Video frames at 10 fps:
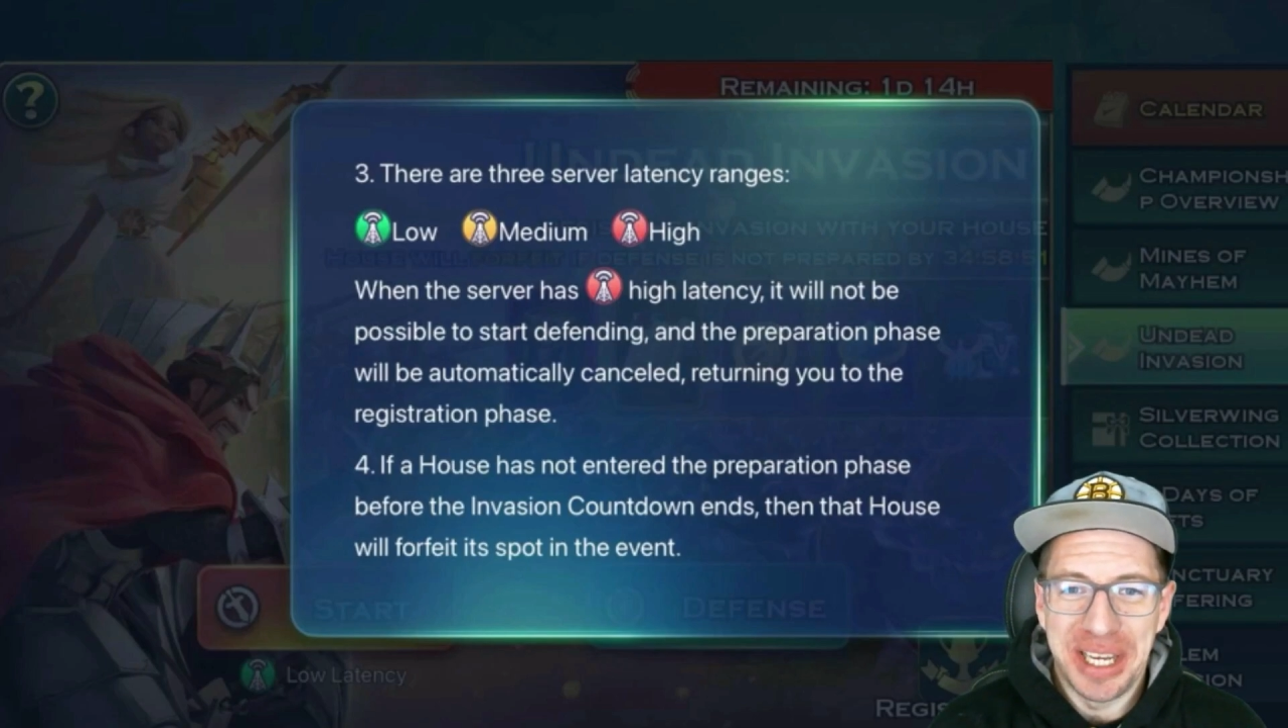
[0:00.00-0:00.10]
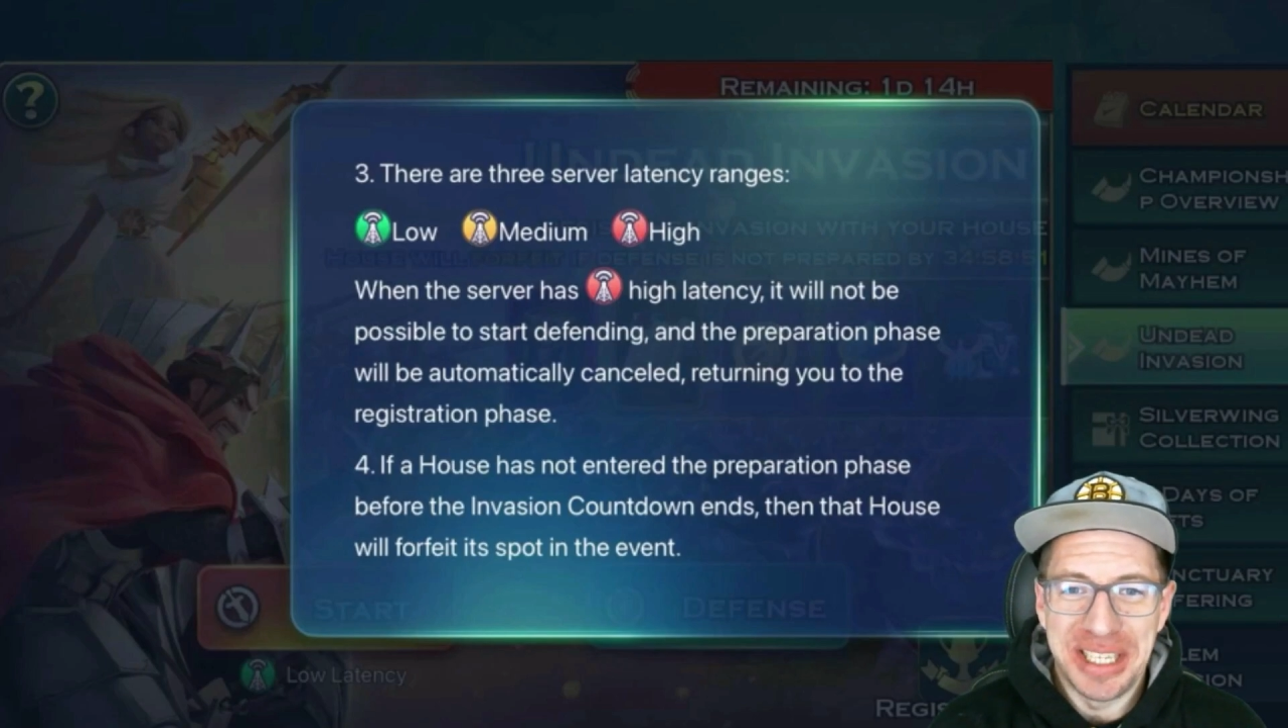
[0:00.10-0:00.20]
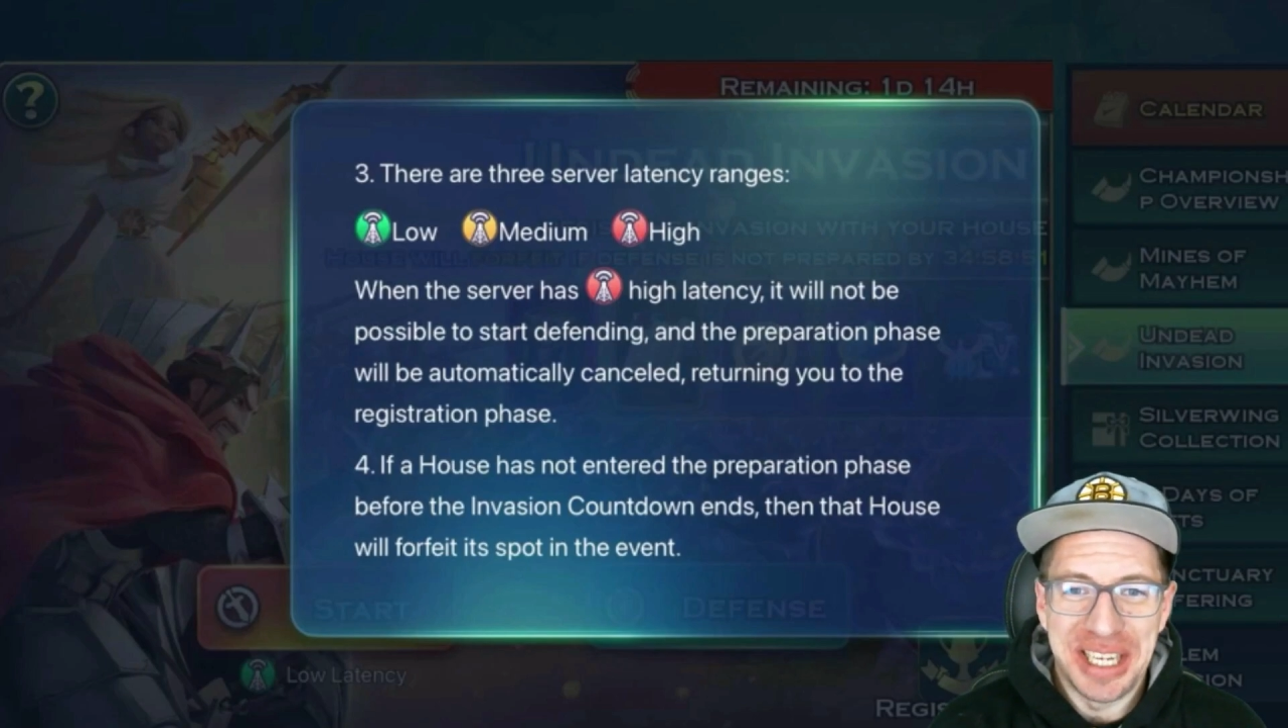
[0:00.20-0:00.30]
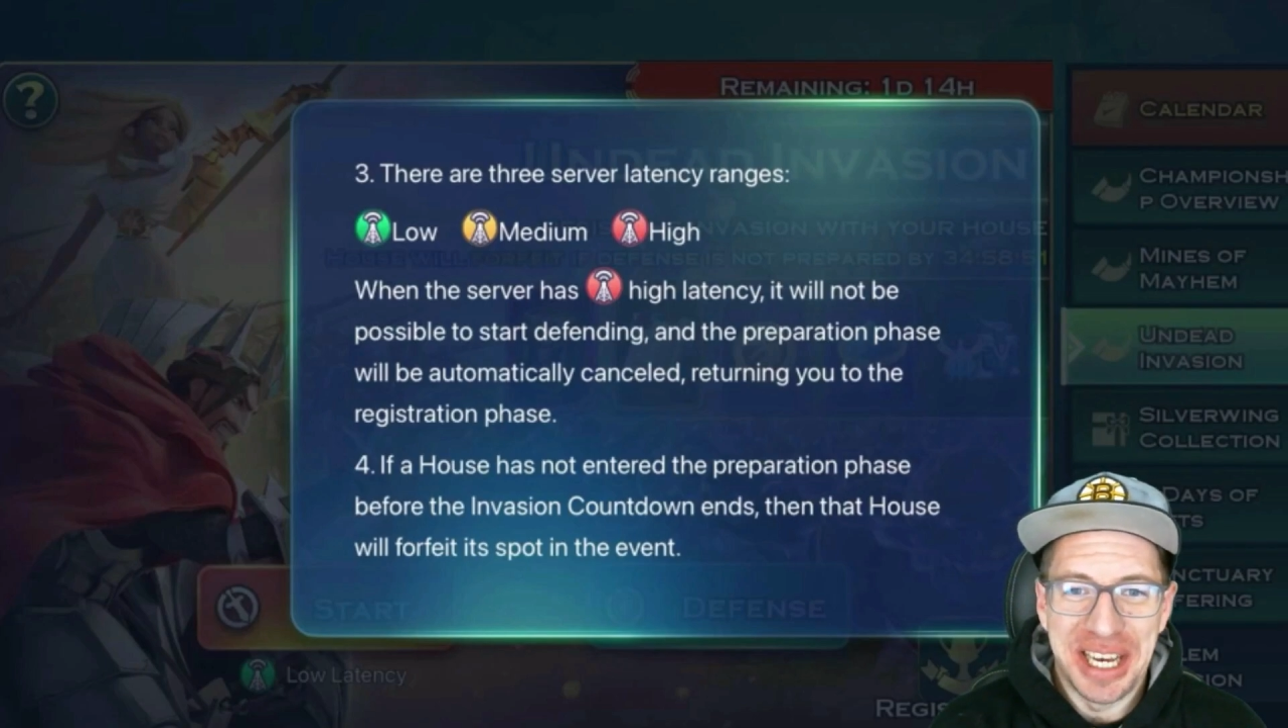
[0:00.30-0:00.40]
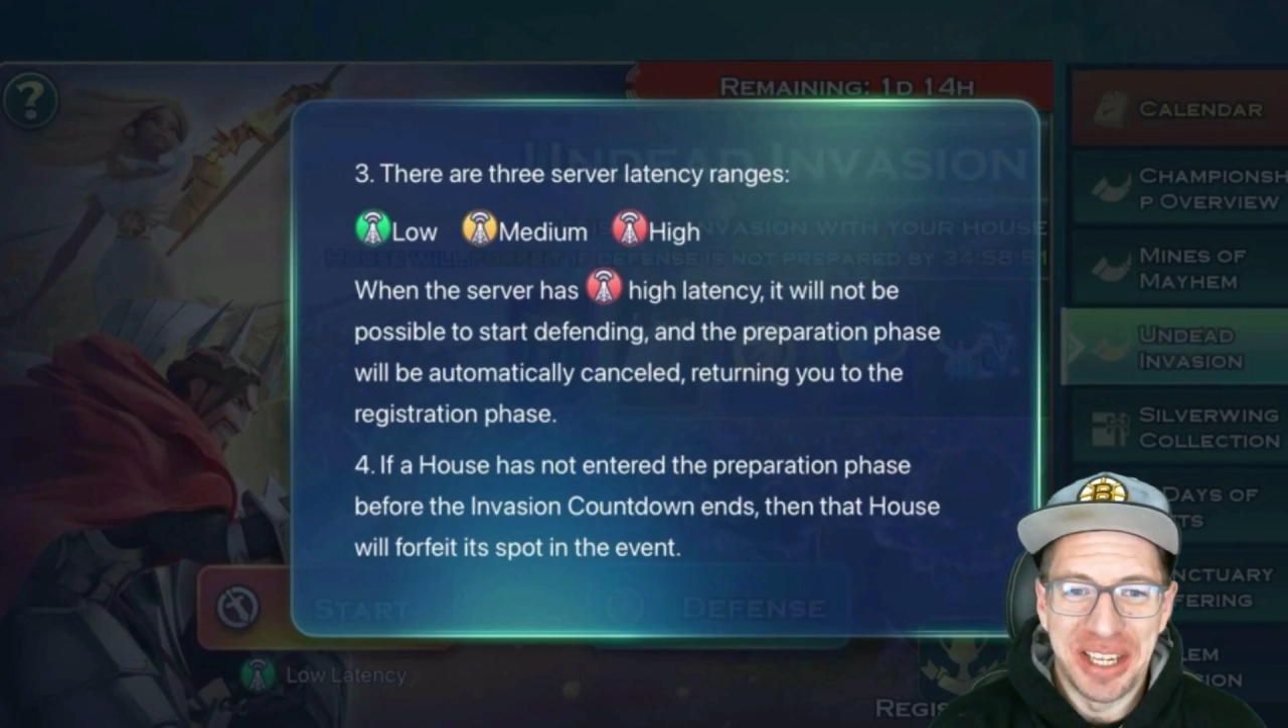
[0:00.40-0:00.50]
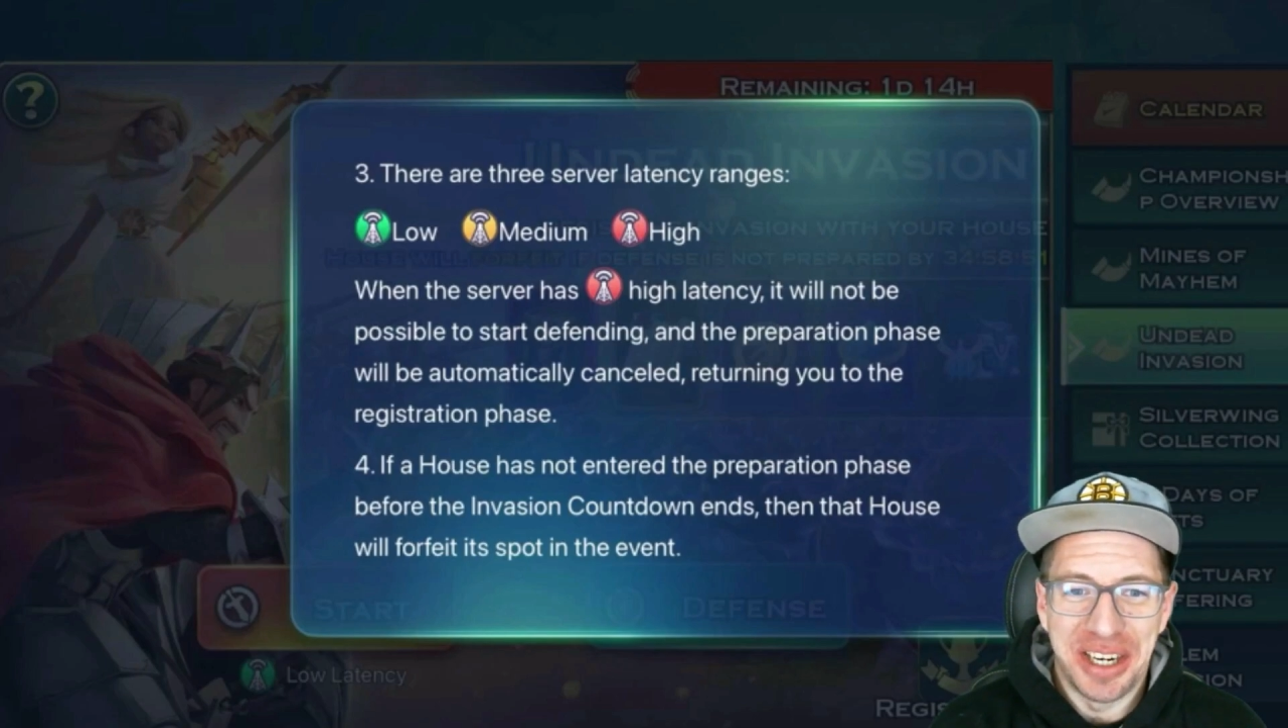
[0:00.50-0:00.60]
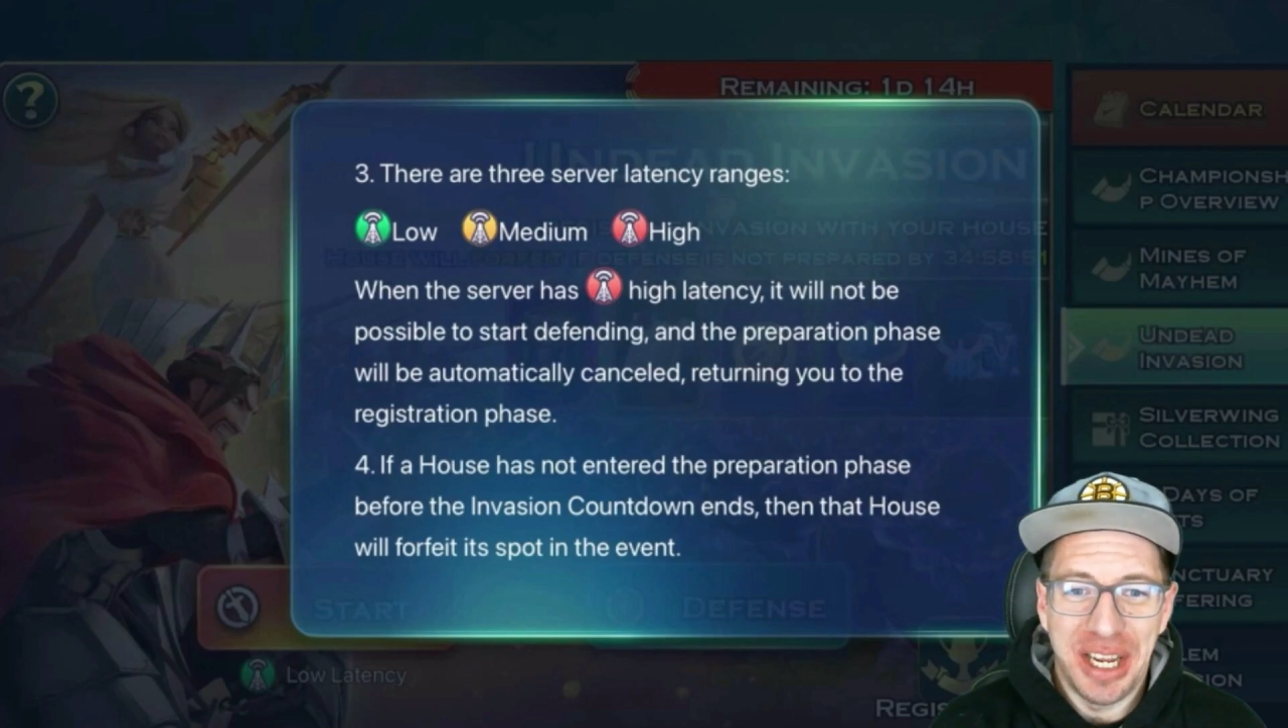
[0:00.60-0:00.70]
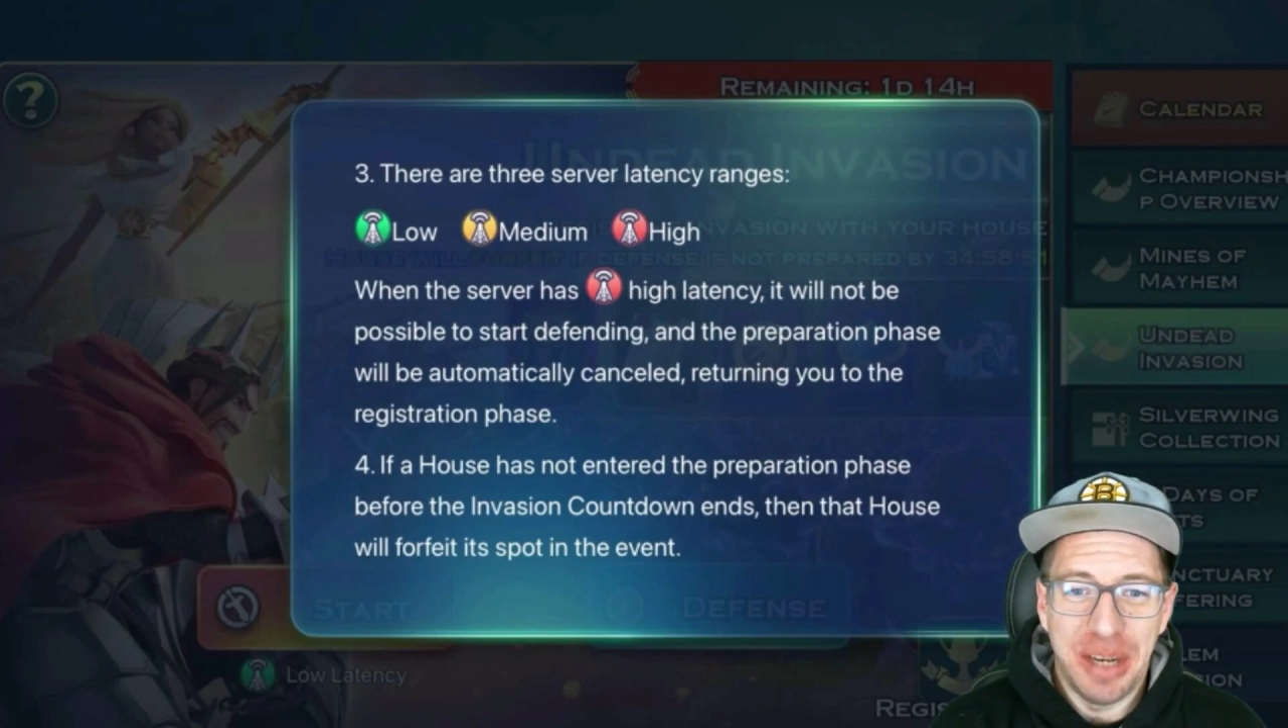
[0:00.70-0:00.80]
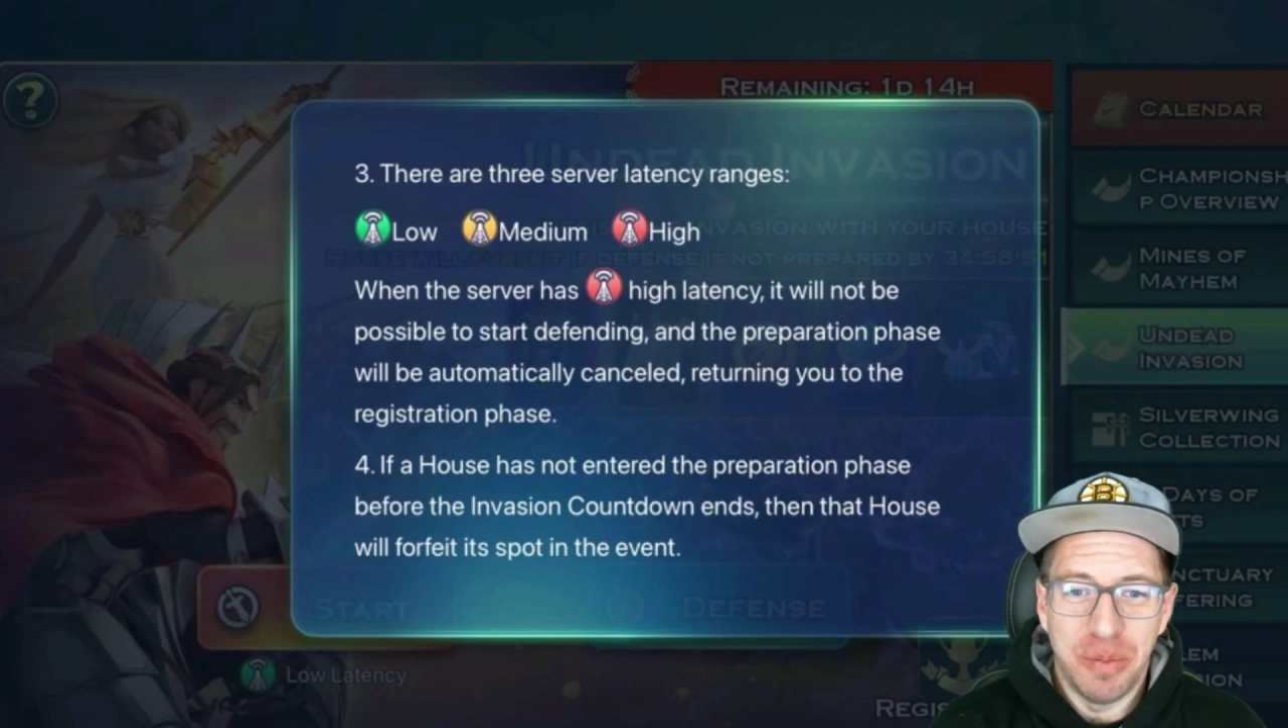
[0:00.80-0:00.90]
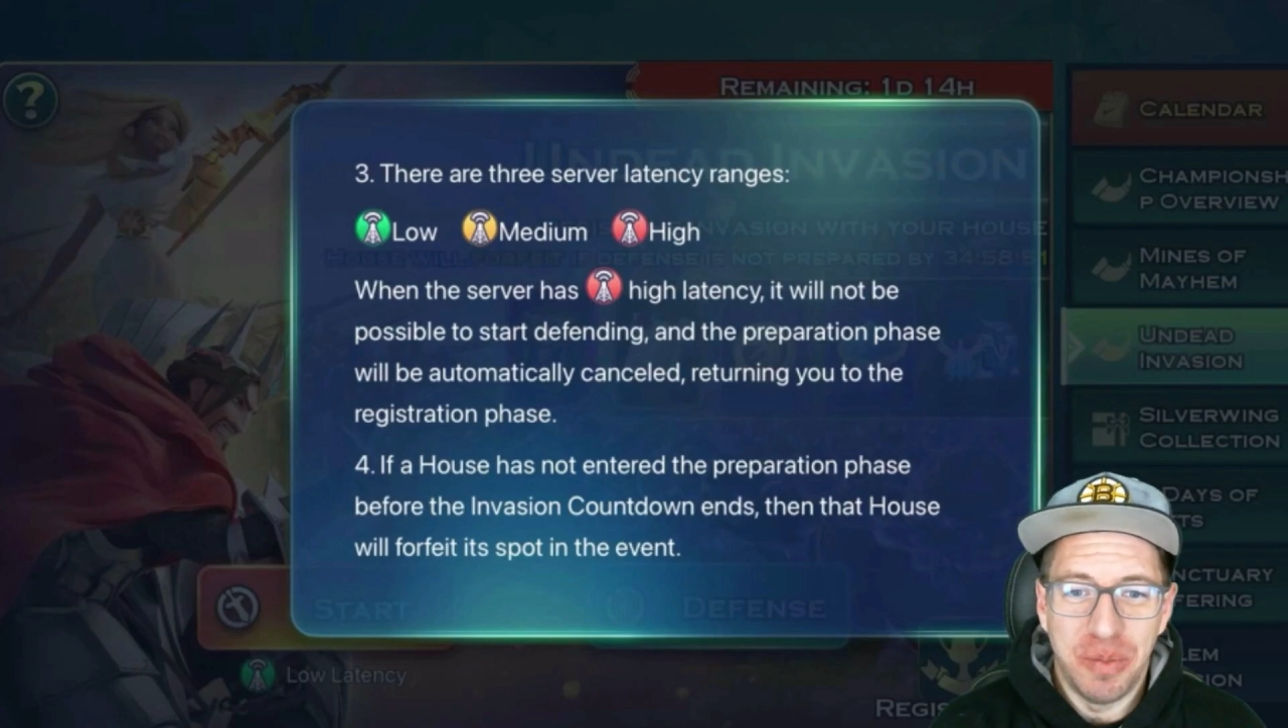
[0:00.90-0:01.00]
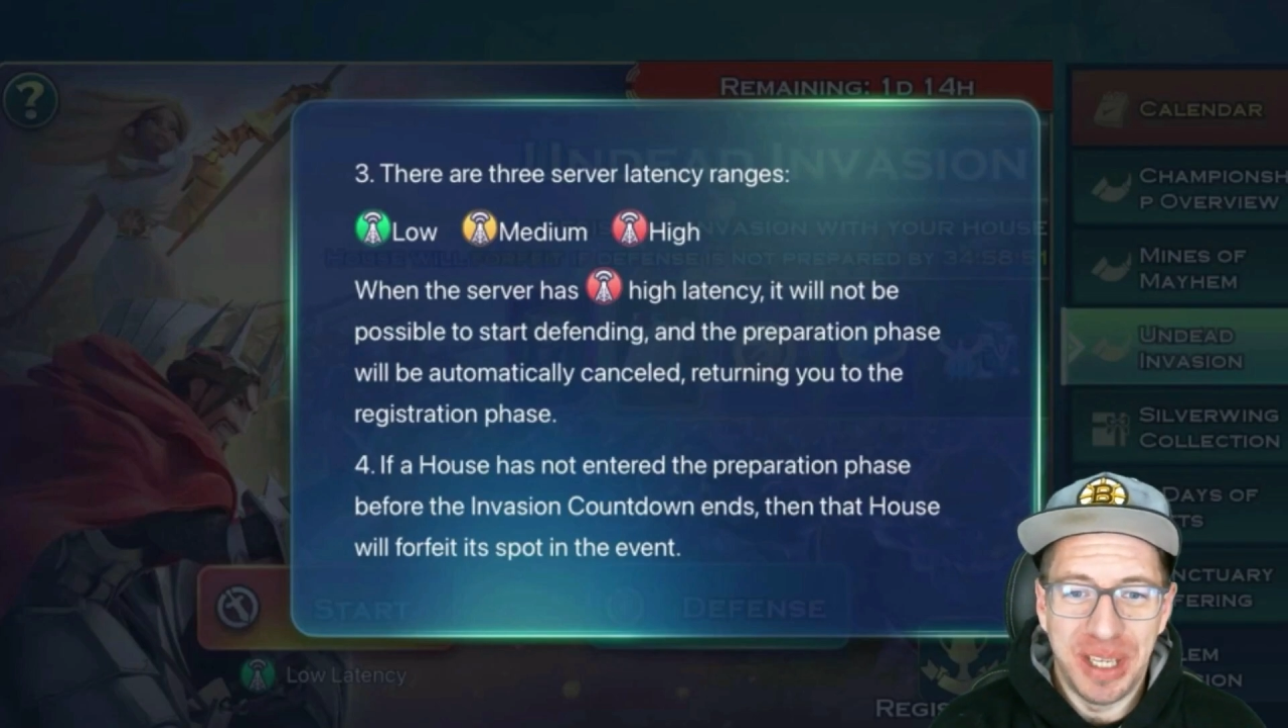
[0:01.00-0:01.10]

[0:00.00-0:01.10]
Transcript: get together and